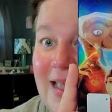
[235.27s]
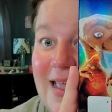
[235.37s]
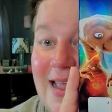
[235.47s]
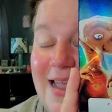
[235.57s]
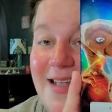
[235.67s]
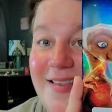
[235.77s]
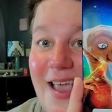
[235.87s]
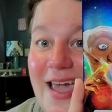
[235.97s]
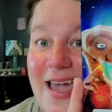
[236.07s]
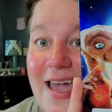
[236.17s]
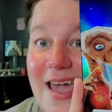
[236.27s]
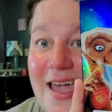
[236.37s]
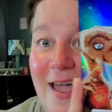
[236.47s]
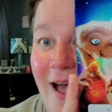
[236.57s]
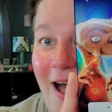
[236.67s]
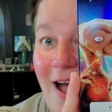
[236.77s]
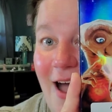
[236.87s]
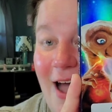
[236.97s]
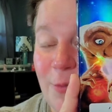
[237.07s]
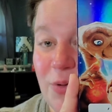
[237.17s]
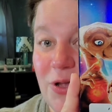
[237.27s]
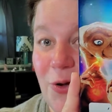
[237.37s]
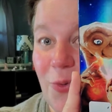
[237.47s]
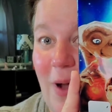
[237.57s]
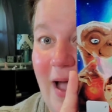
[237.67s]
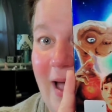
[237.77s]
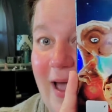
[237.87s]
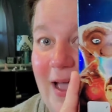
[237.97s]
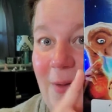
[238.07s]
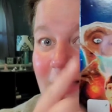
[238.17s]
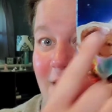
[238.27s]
E T on Blu-ray.